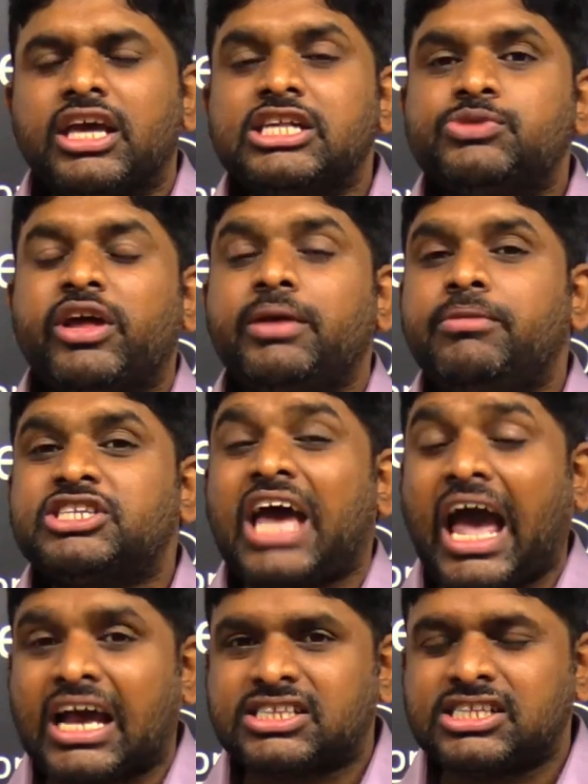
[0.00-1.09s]
is very much
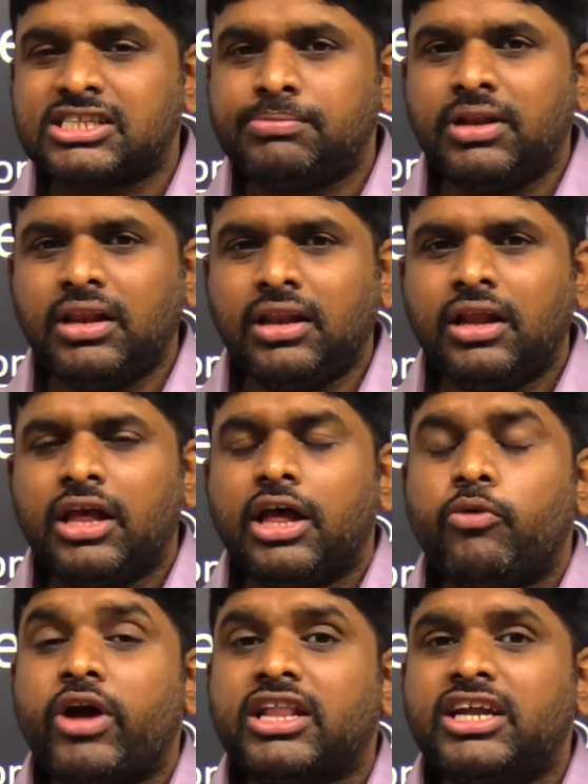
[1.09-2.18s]
accessible,
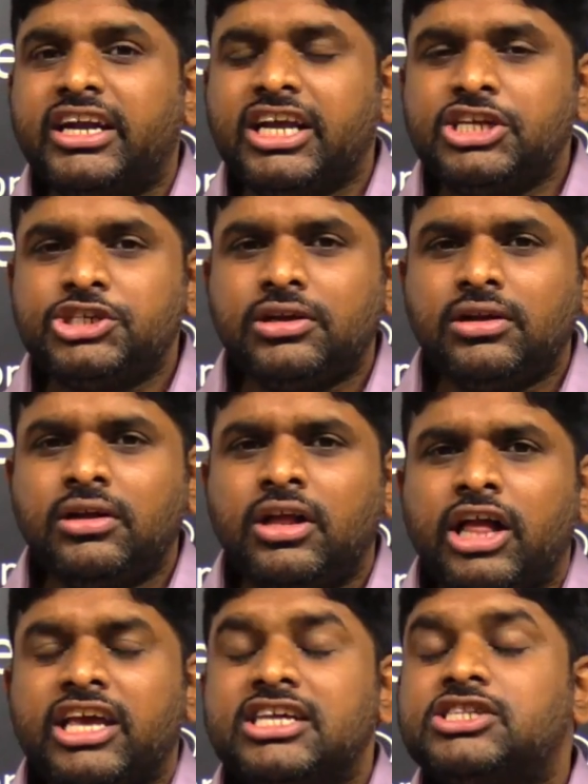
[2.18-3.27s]
where the teacher
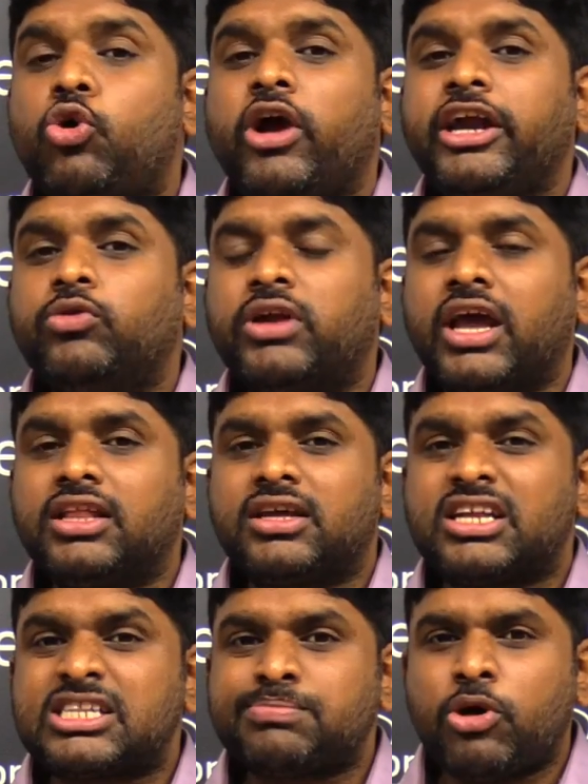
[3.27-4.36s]
is going to take
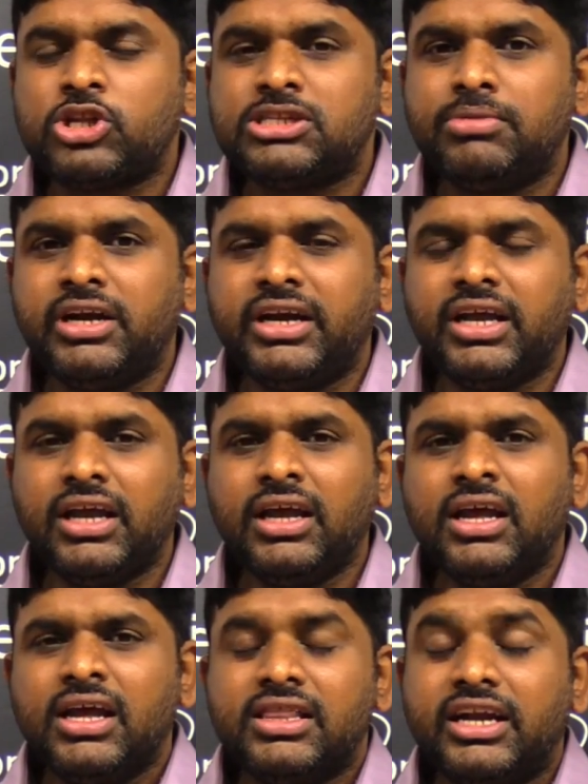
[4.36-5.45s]
the responsibility,
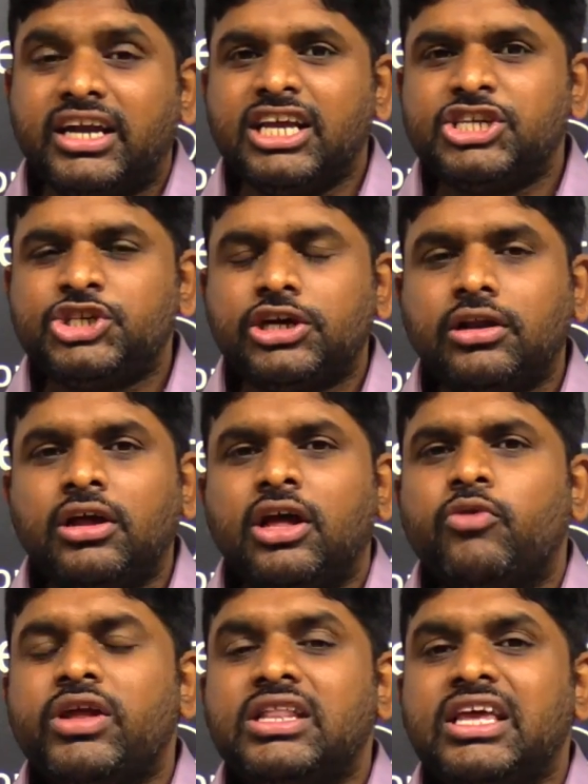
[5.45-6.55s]
the teacher
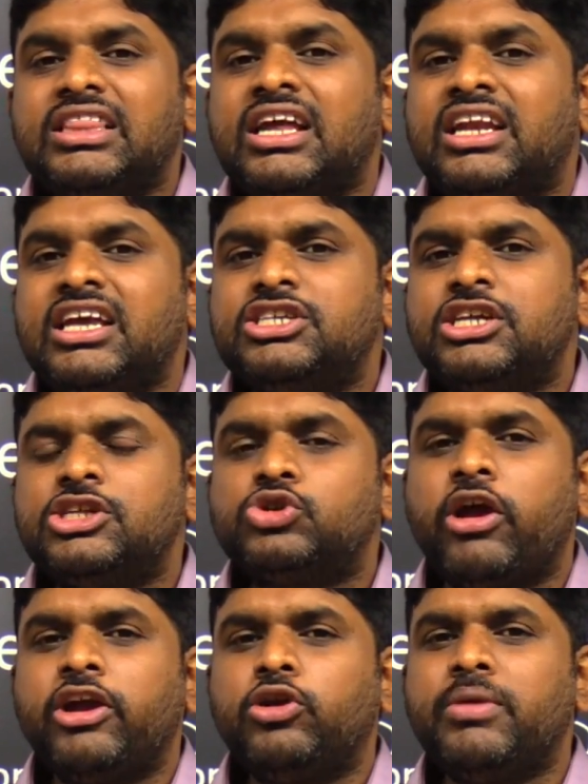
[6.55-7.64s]
is
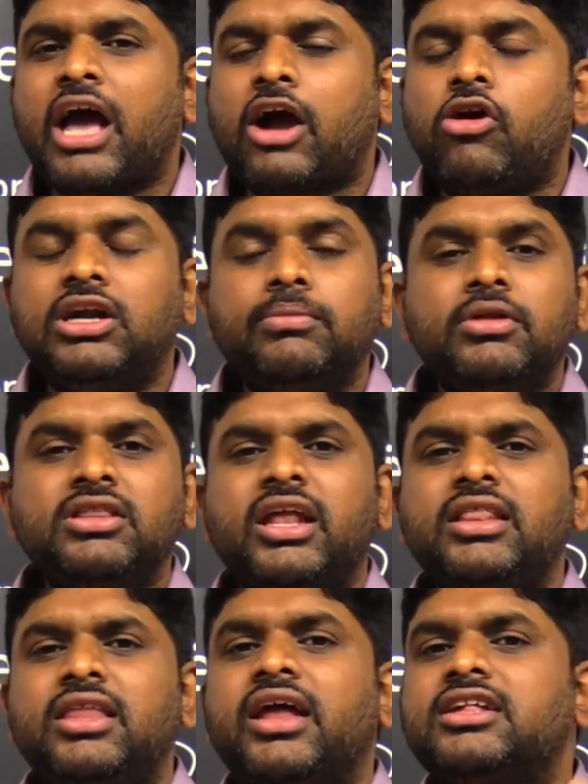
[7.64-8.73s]
going to be accountable,
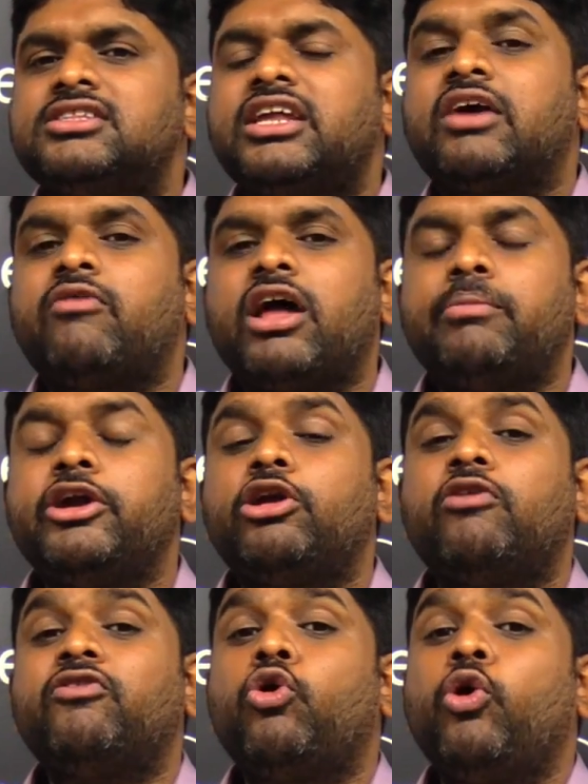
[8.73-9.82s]
then there is a requirement
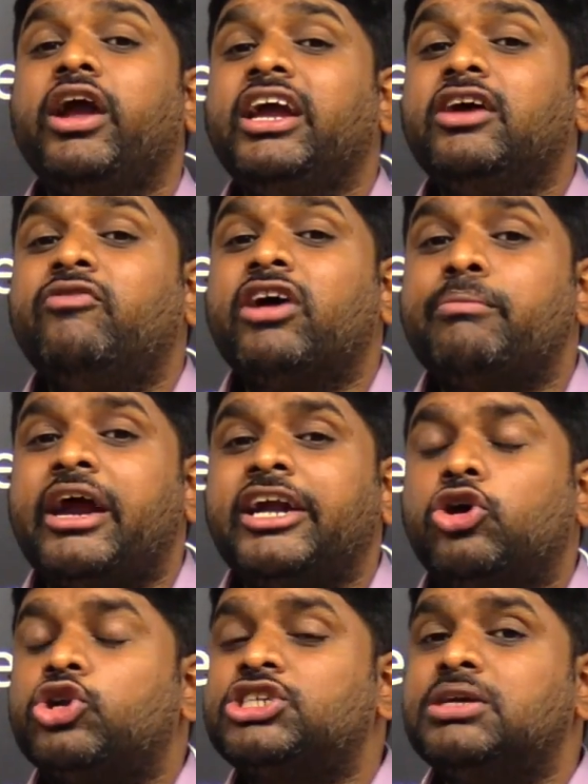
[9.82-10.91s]
of going for
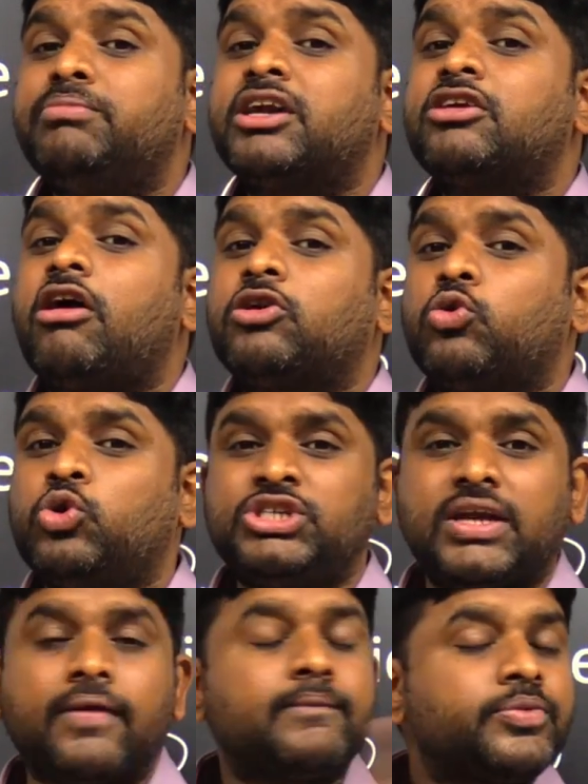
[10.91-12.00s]
mentorship but not
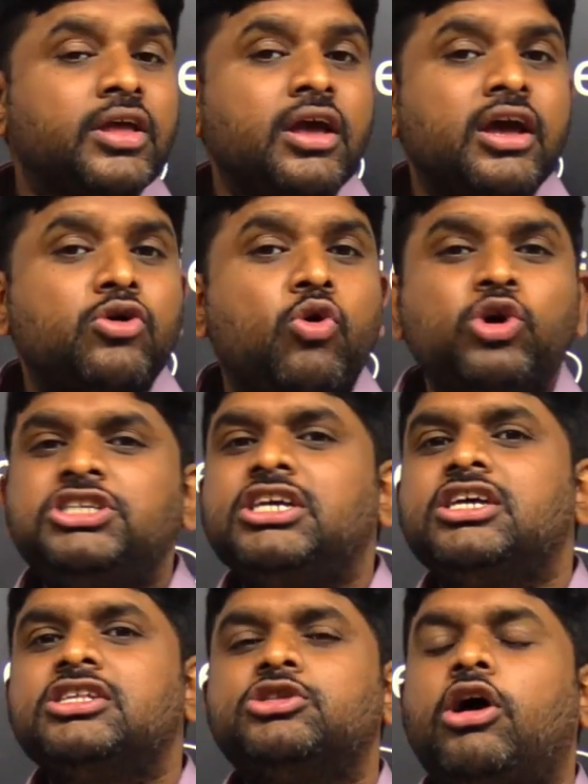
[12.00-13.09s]
coaching.
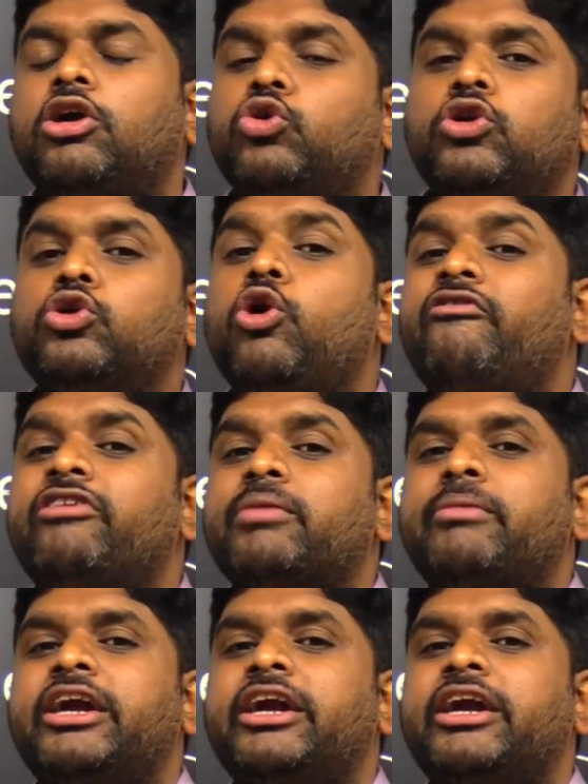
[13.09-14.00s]
Coaching is not good, go for